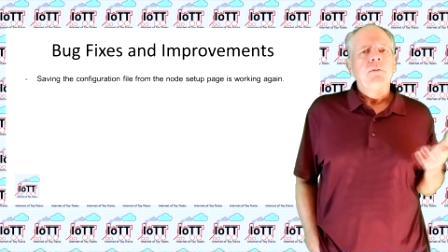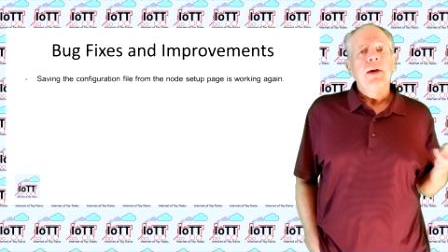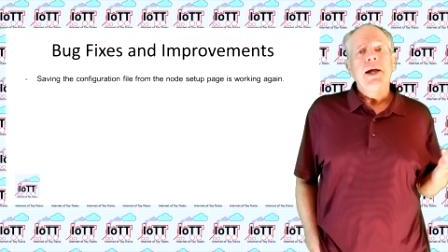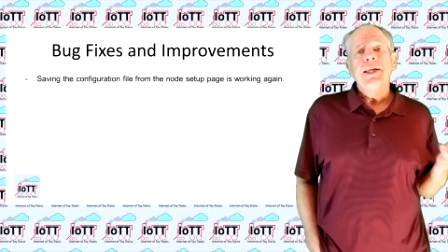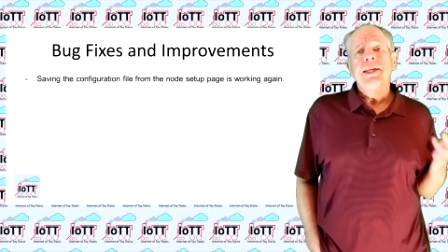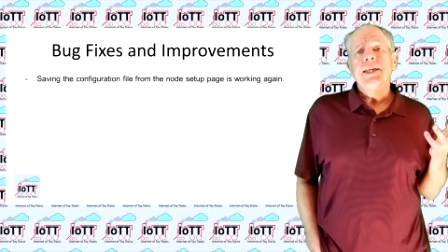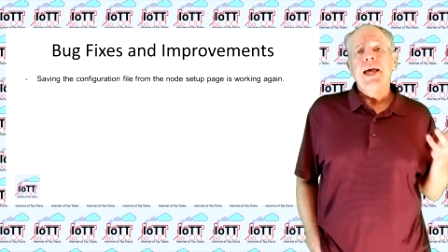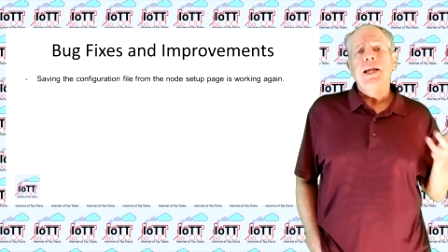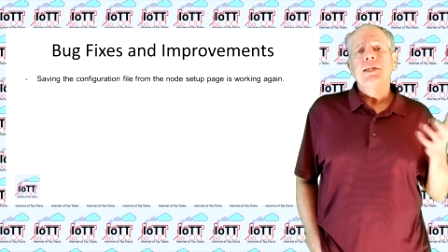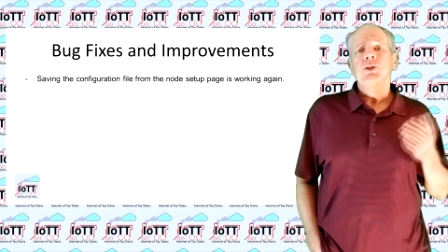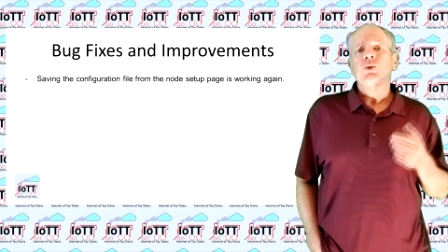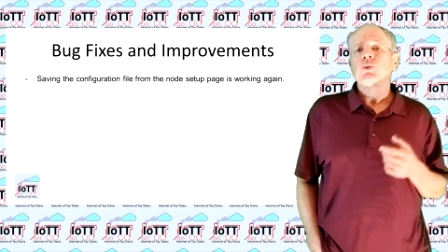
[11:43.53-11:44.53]
Many
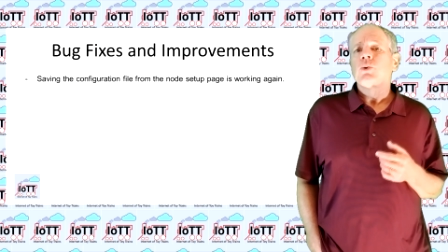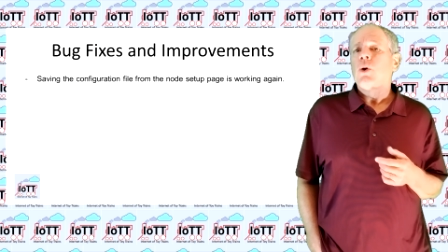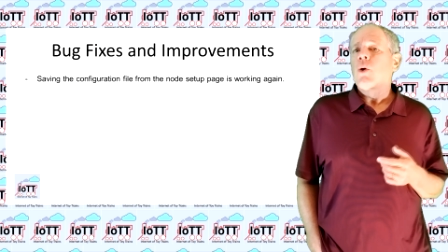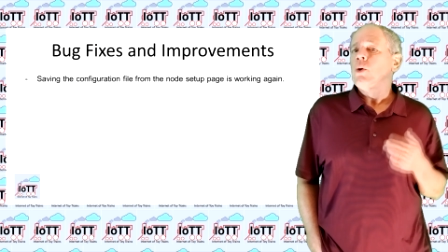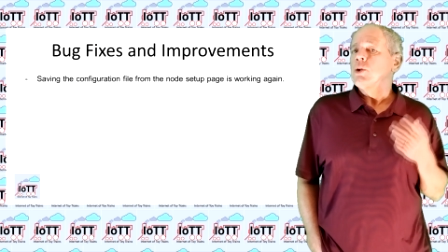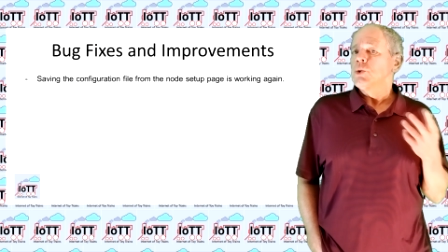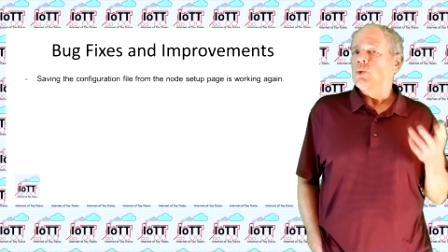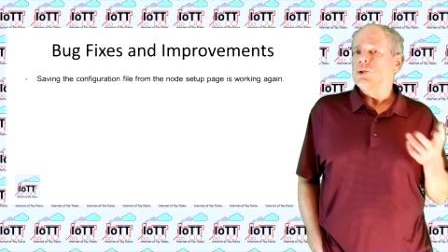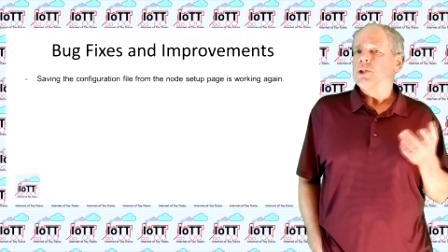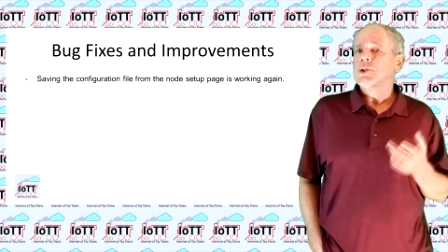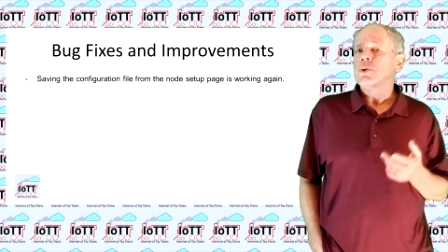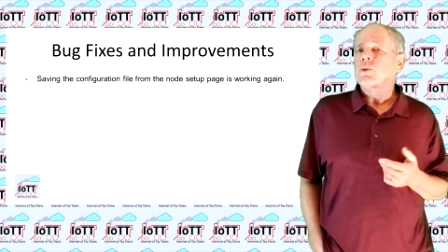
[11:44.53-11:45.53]
thanks to all
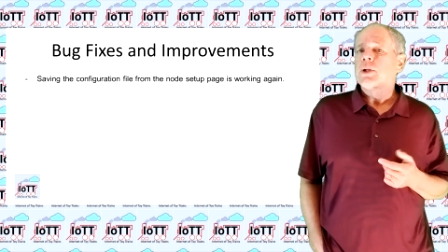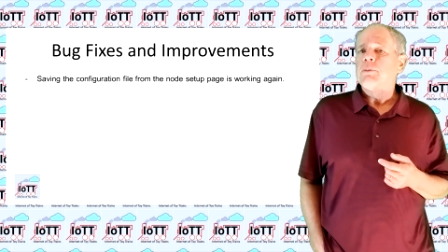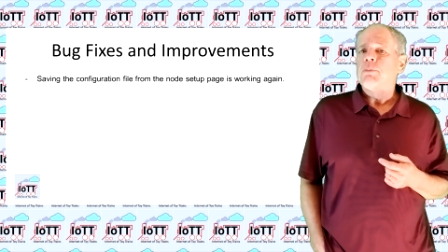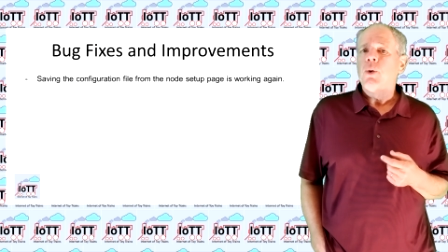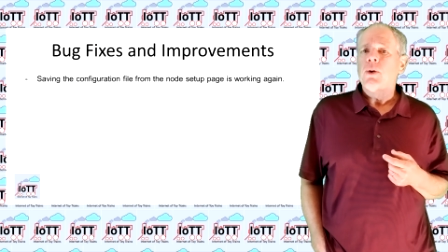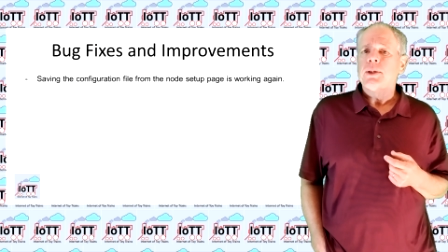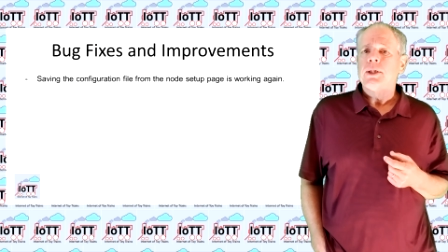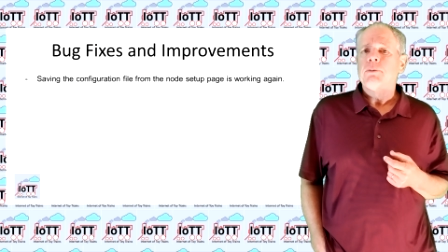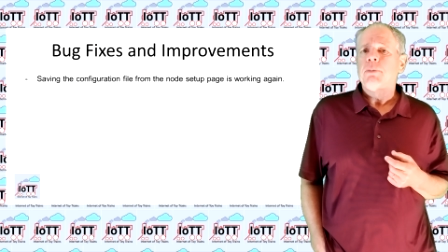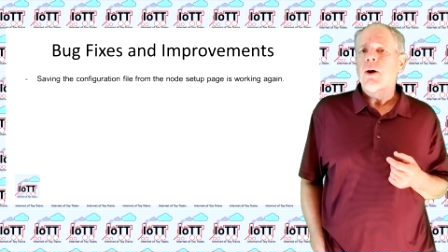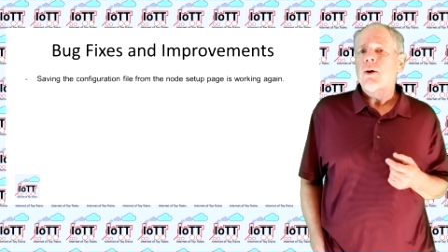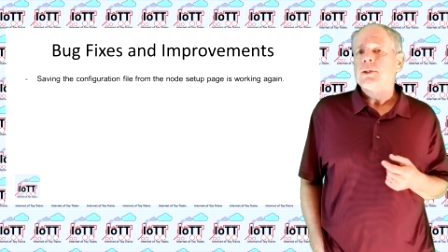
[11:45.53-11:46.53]
users who reported
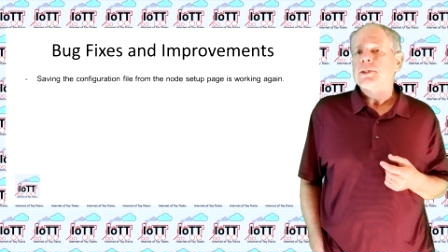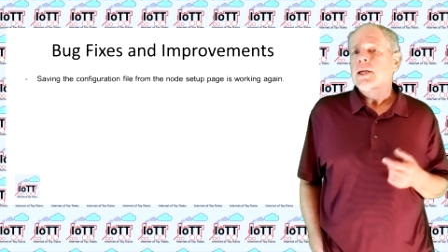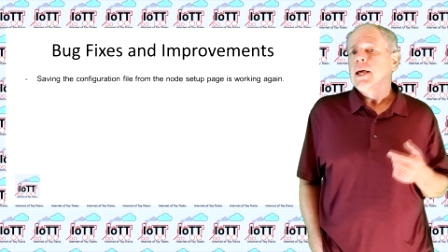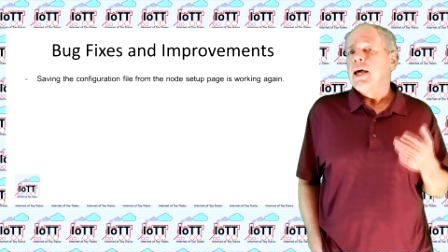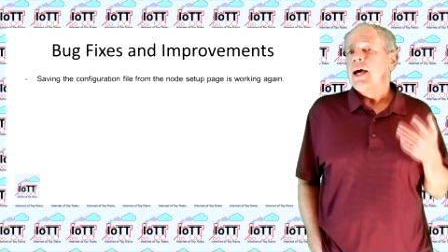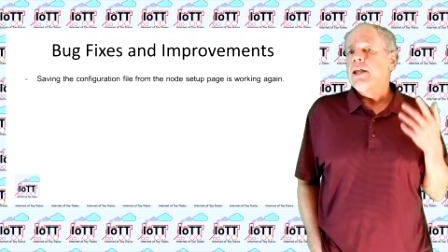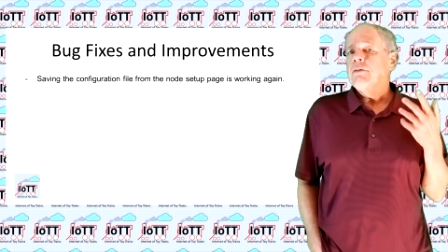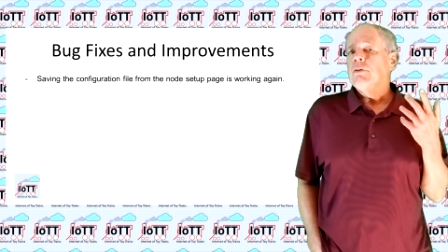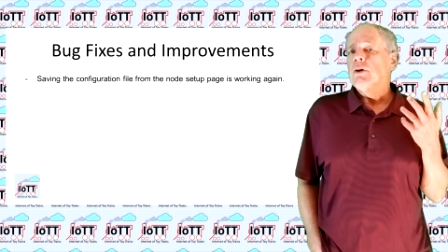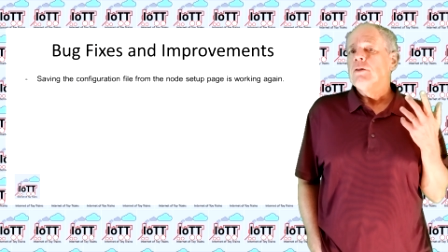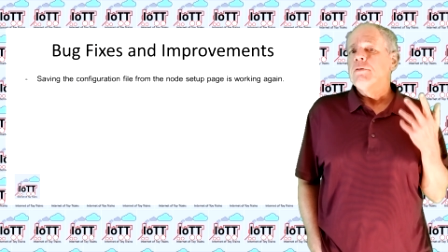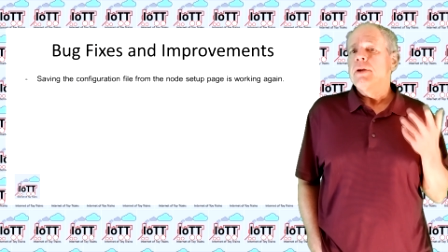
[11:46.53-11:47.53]
bugs and
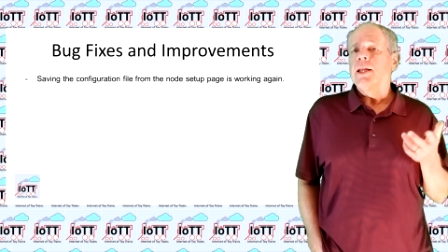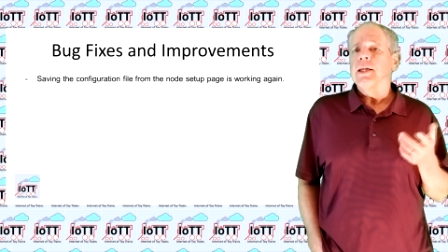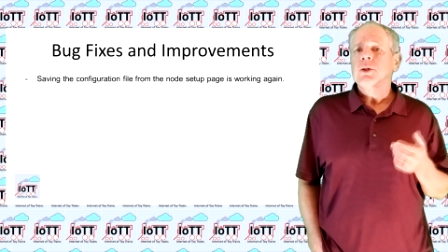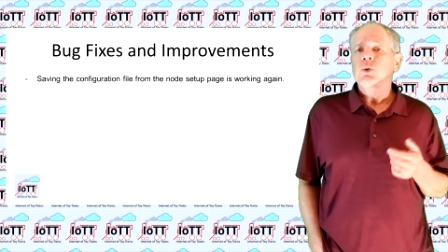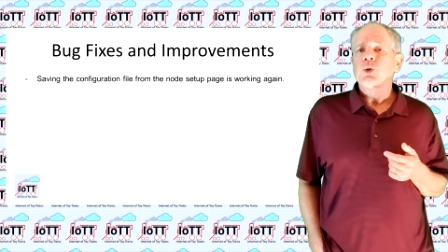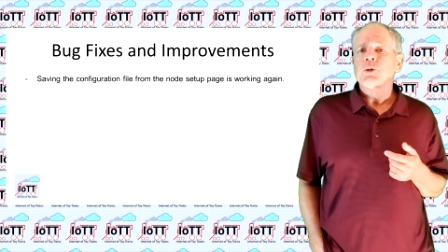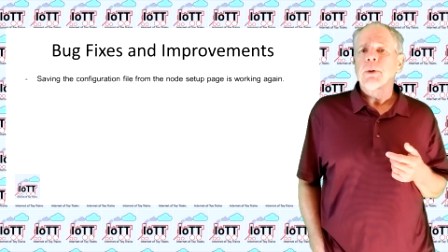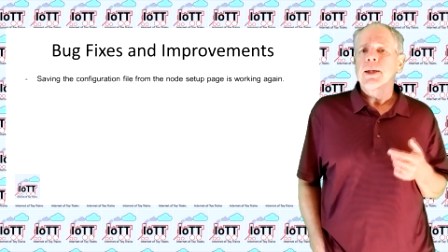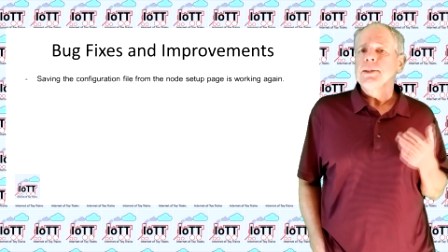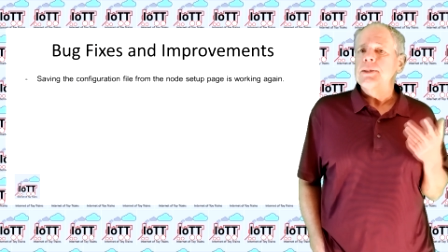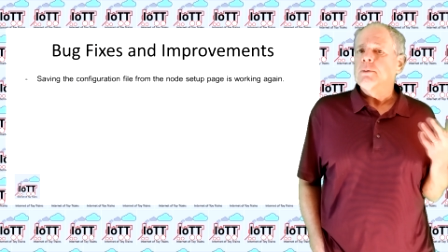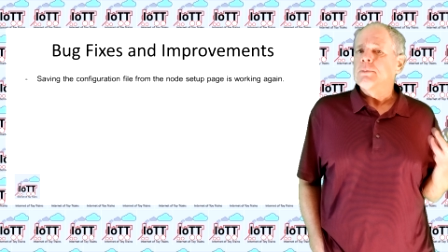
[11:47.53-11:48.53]
were willing to
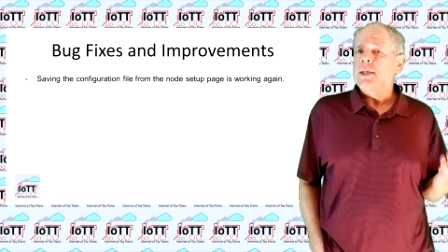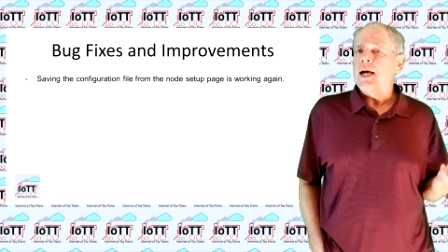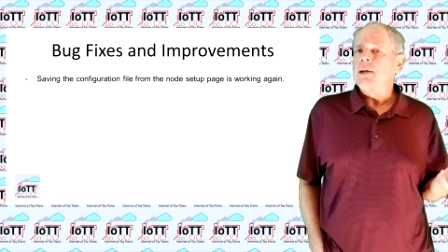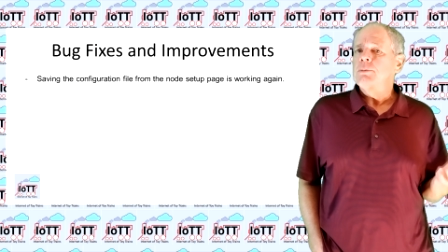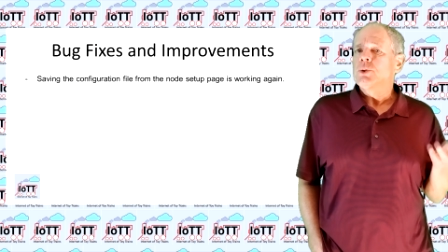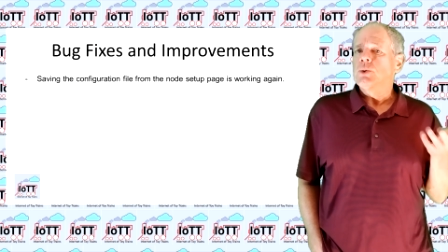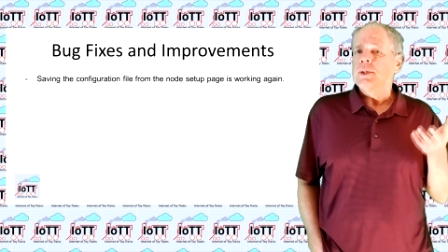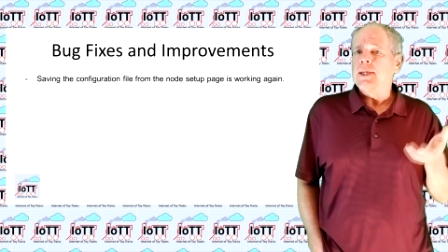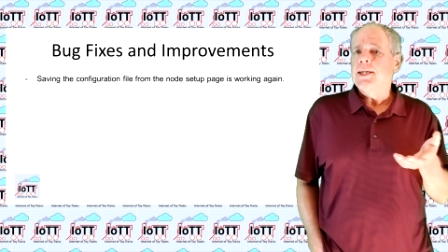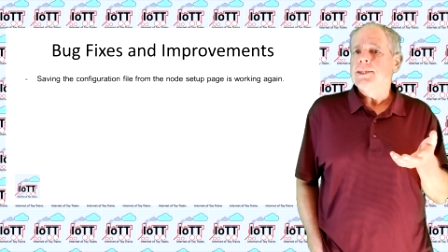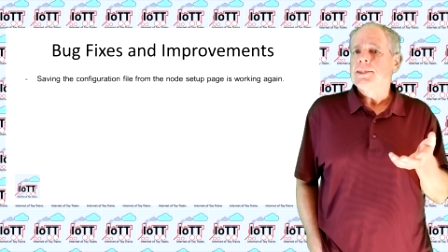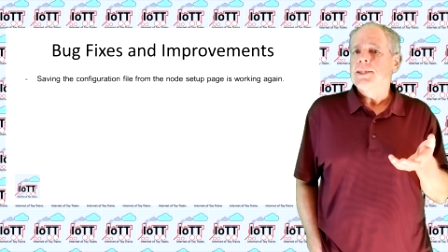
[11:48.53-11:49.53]
spend some time to
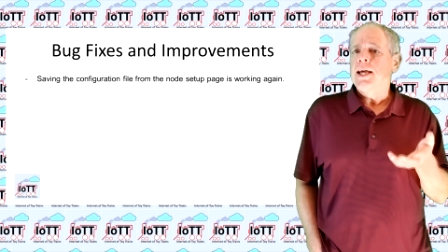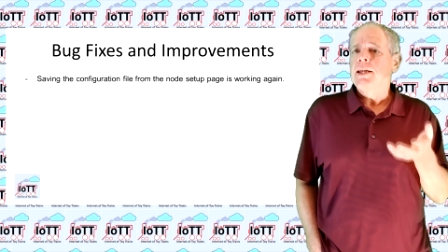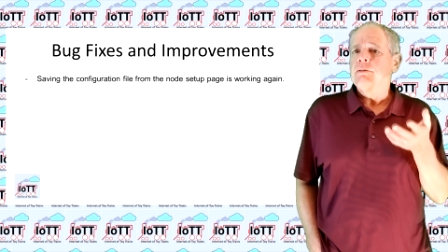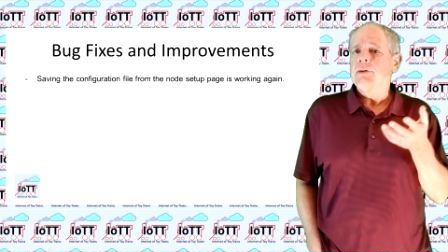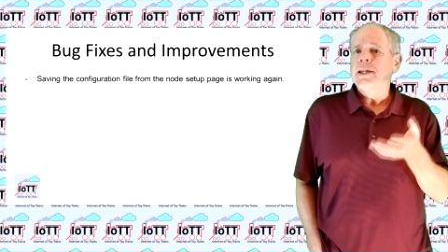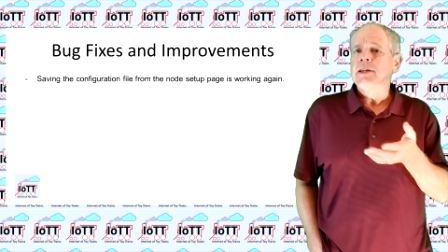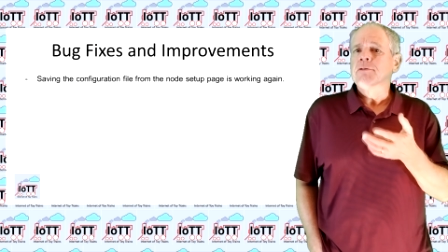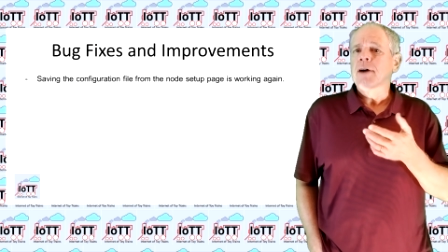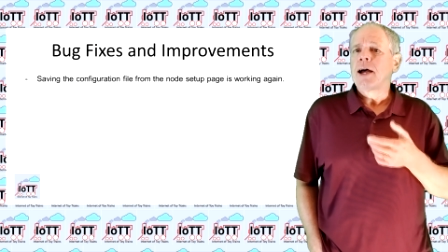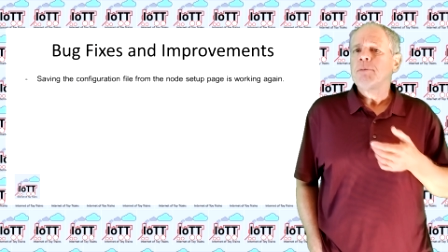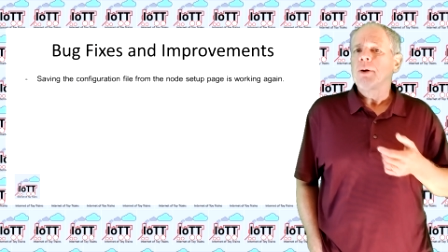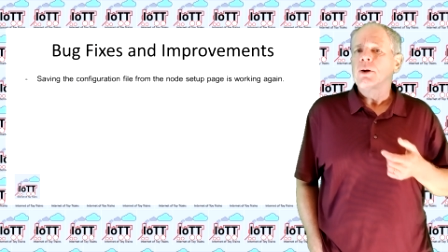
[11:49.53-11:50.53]
test and
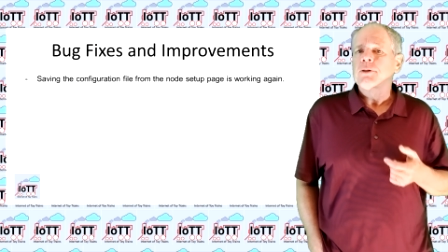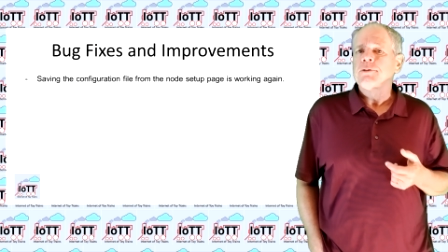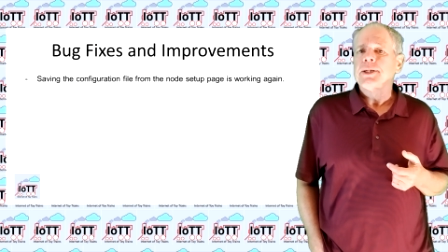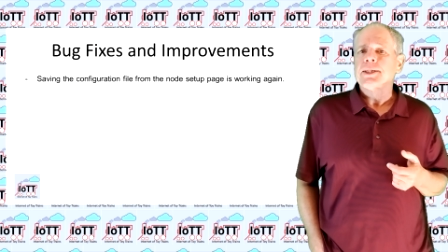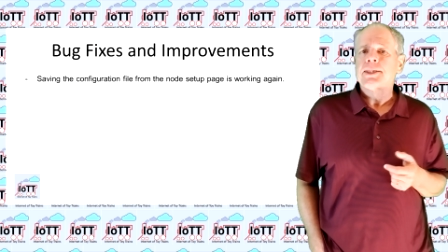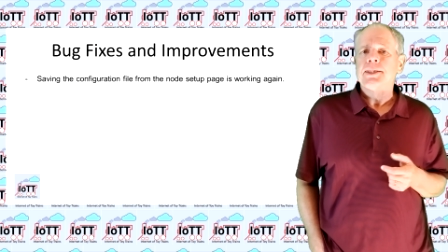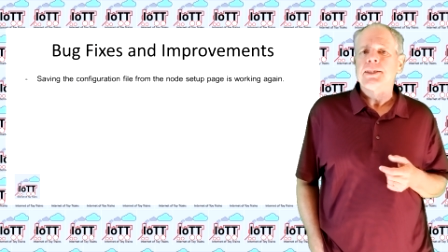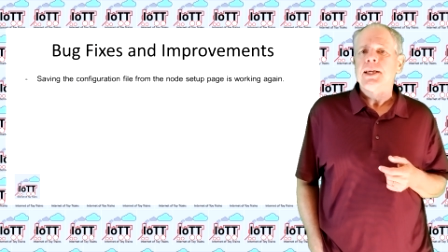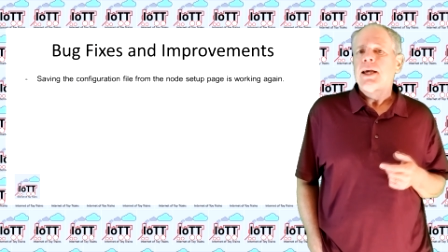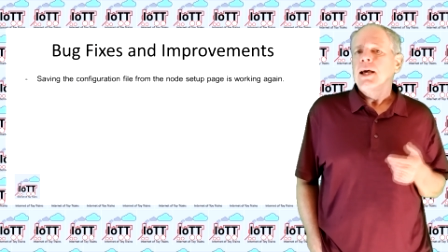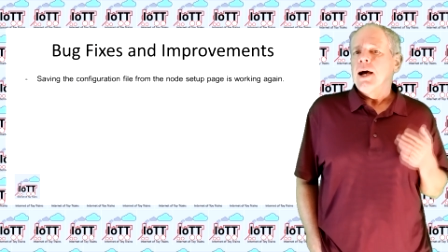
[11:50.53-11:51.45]
verify bug fixes.